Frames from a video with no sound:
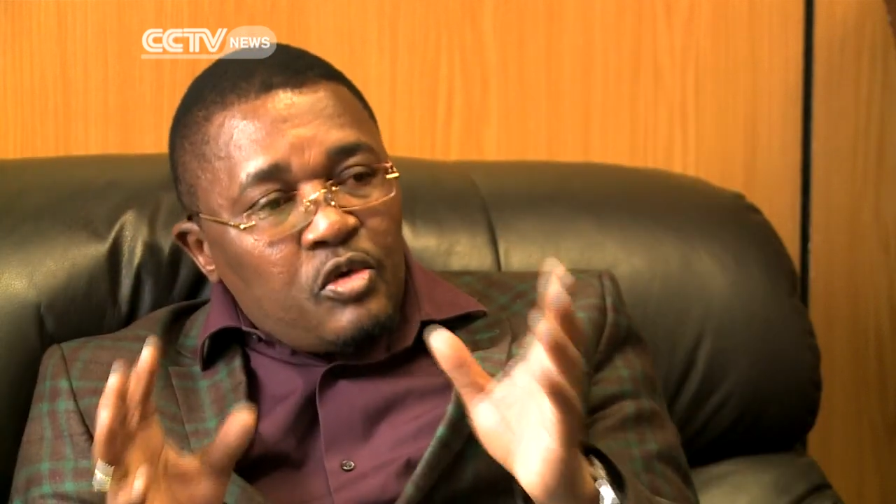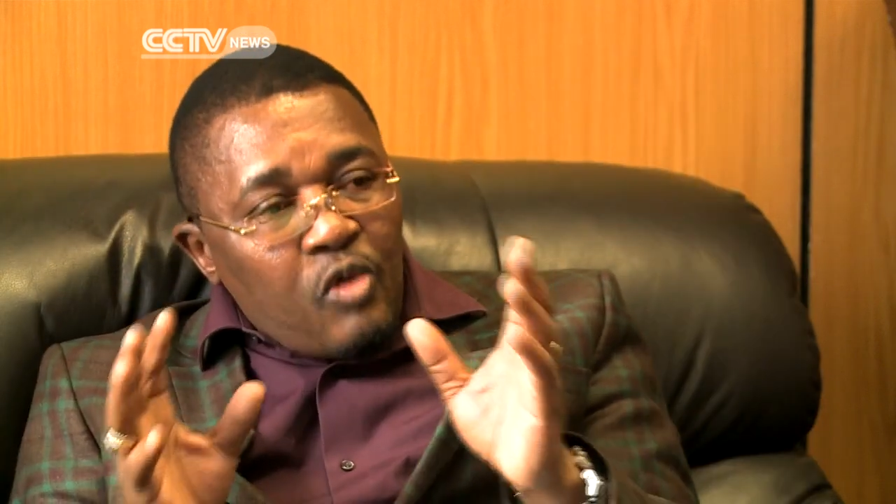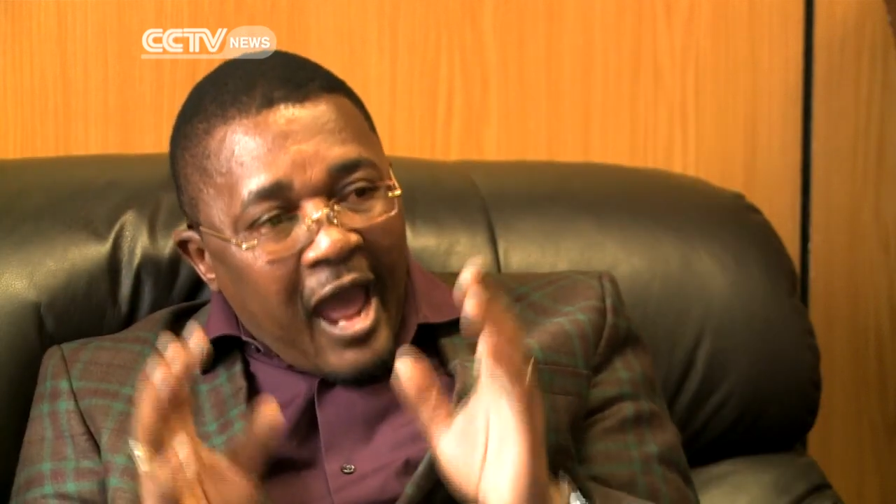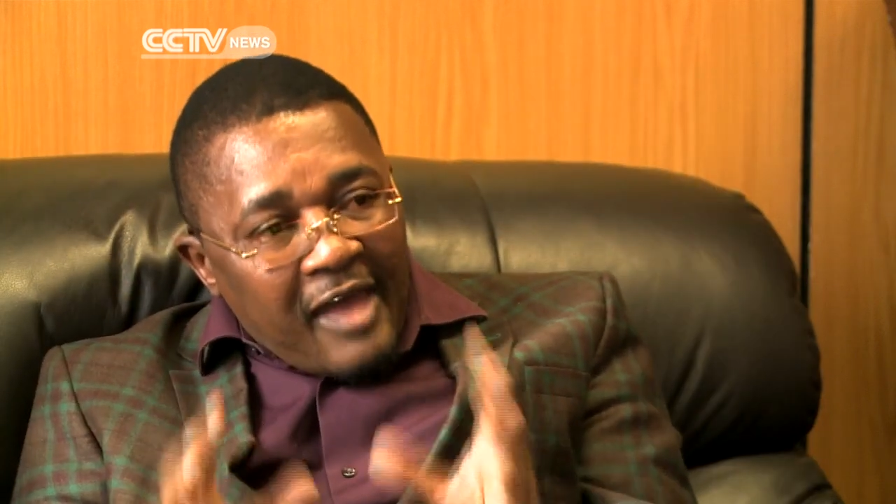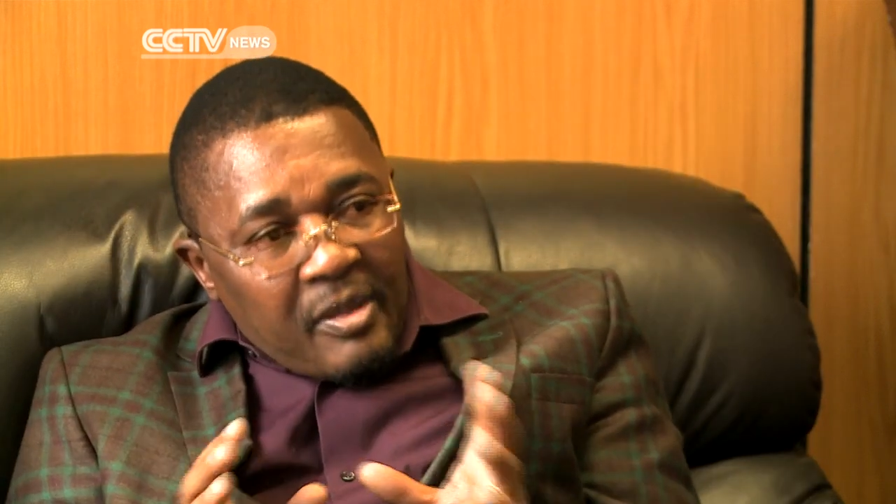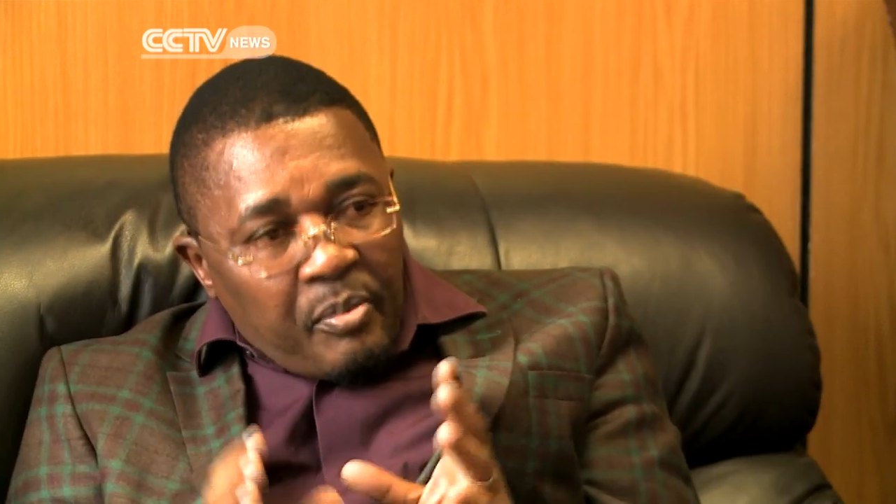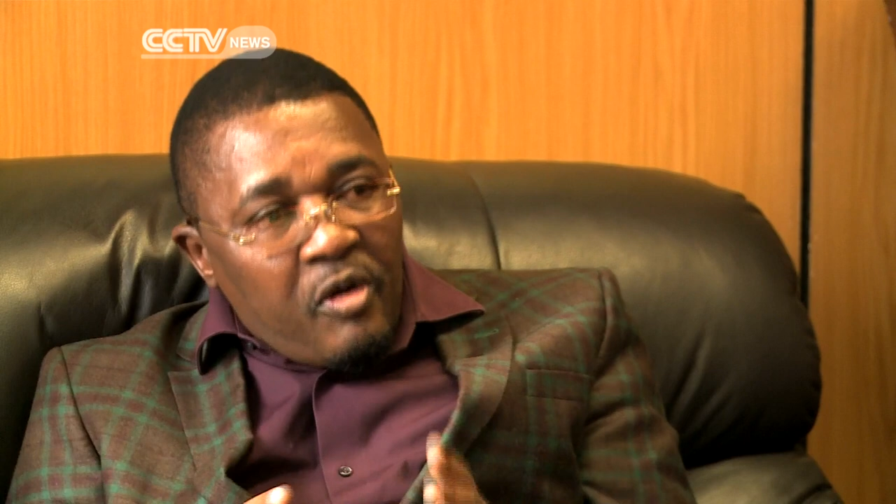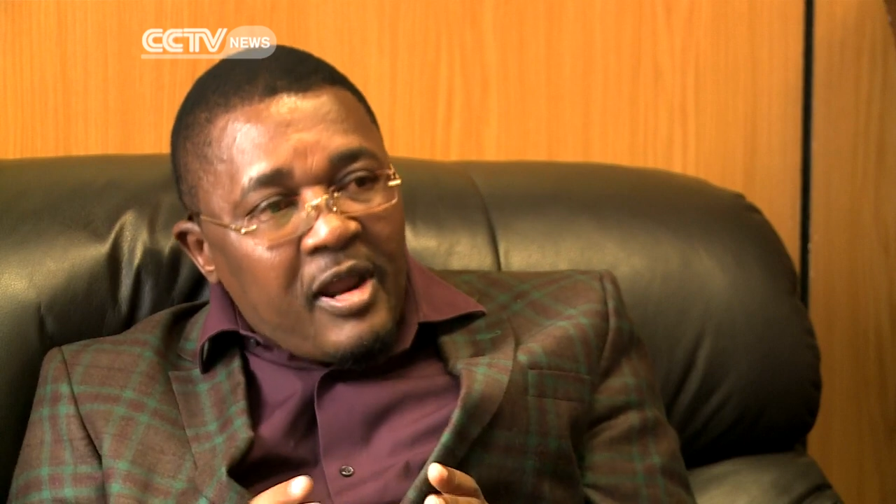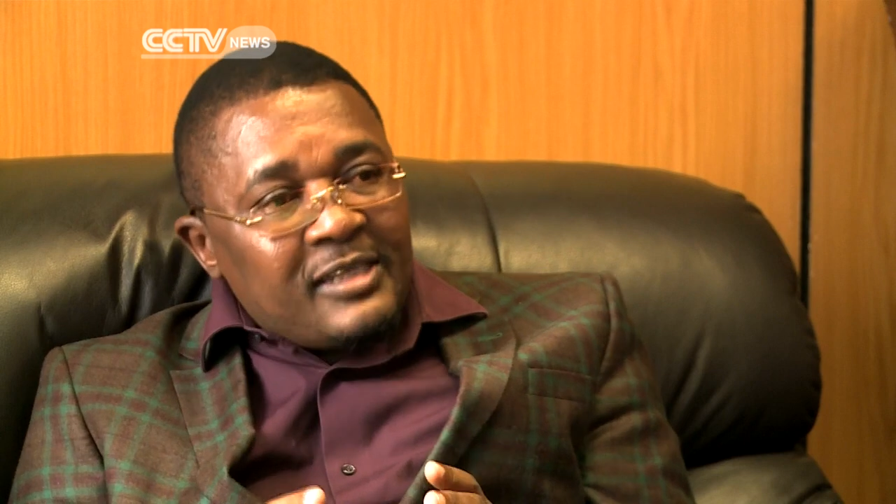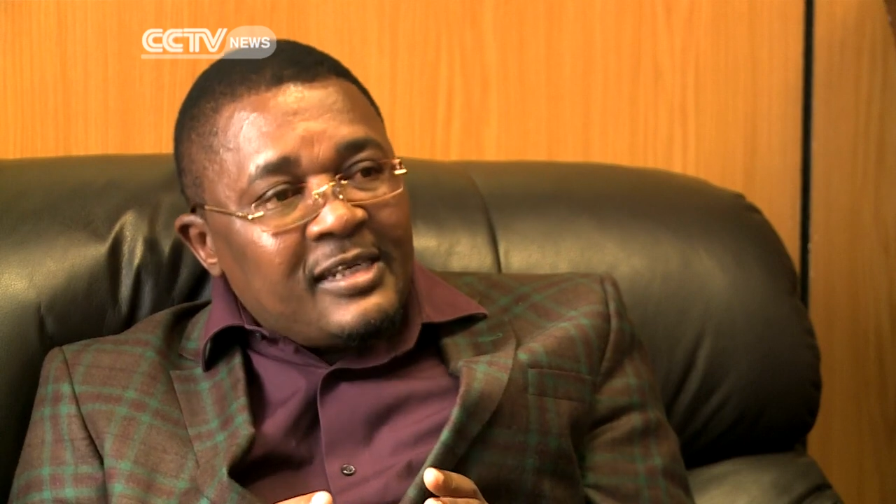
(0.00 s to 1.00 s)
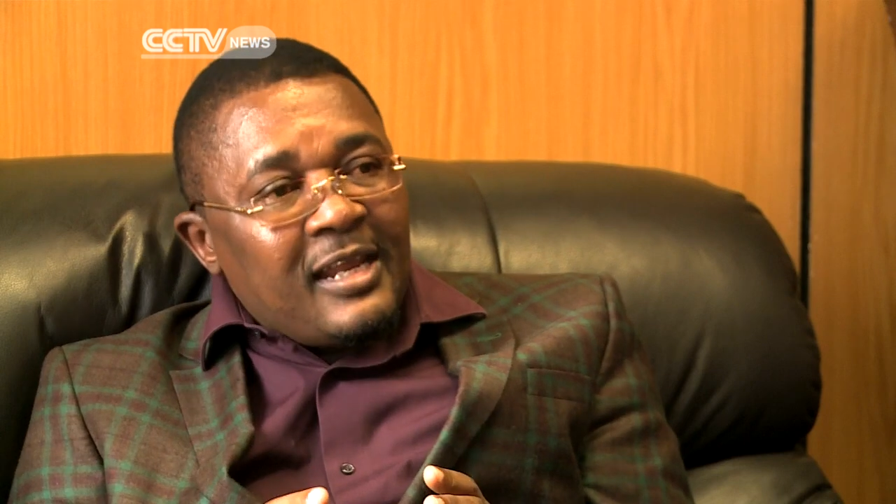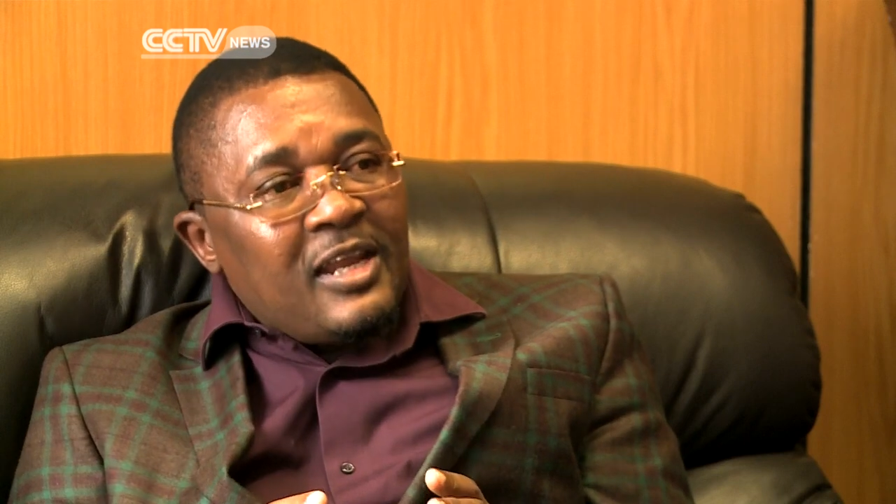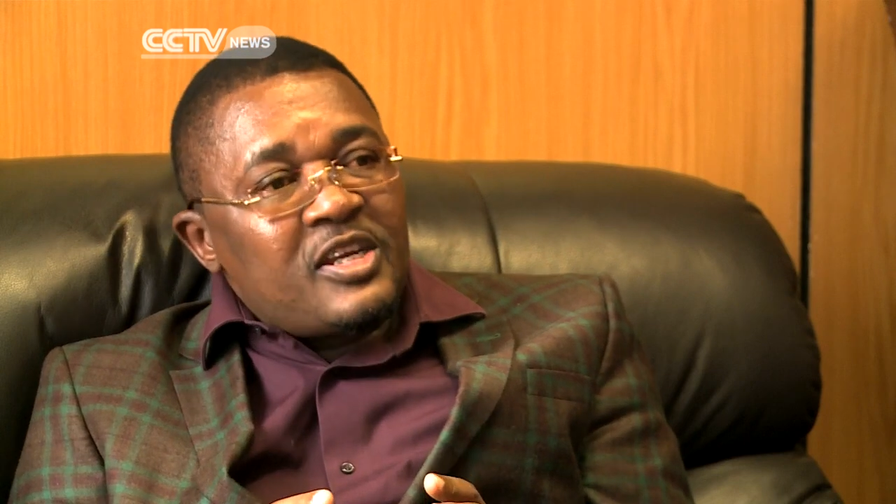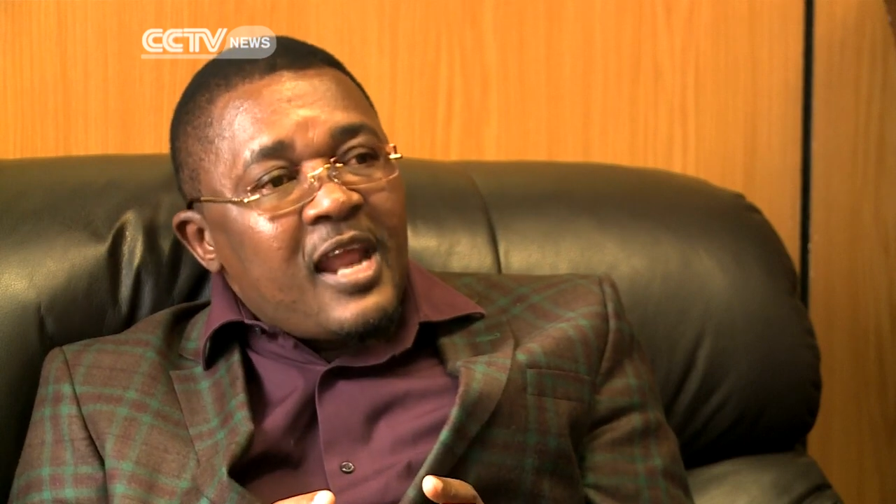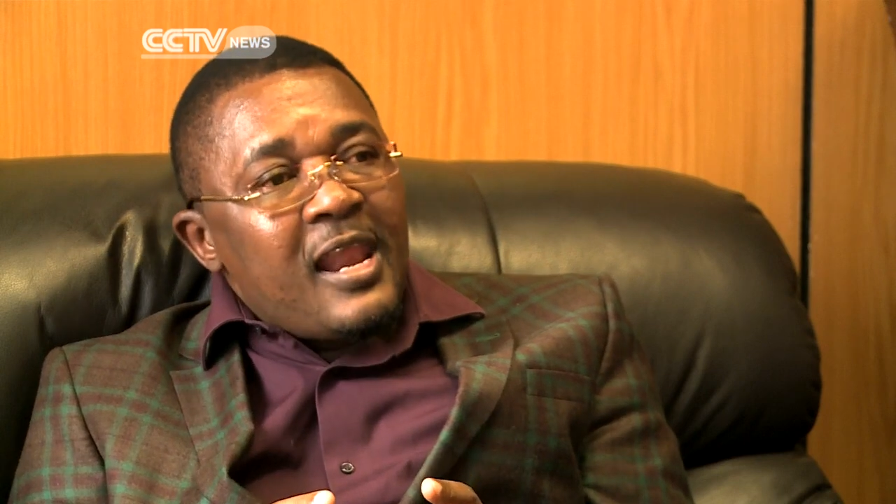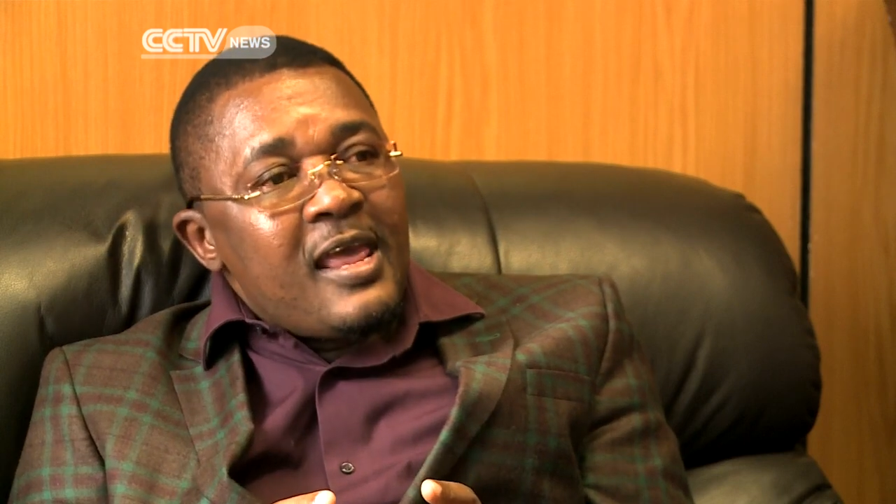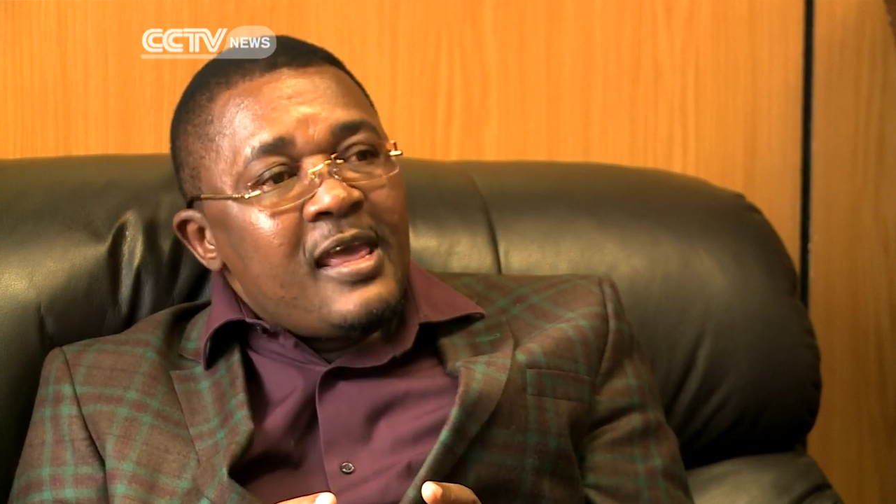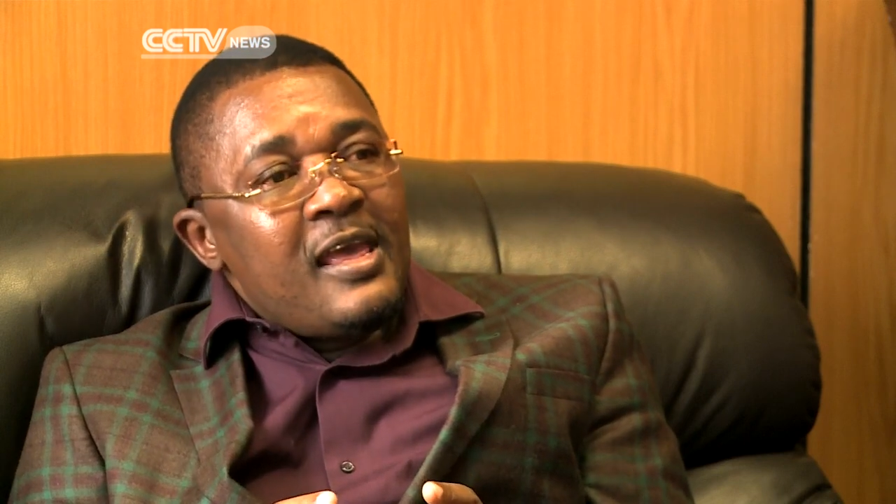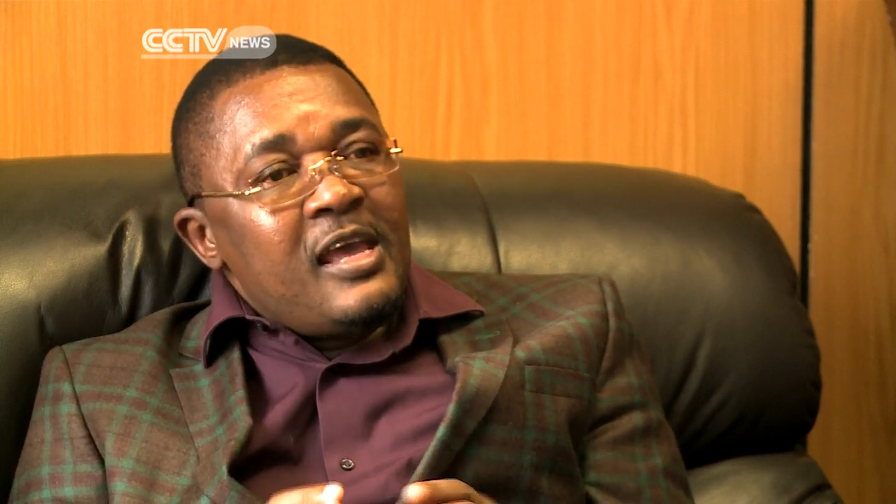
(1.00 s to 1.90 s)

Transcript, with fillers: to other products internationally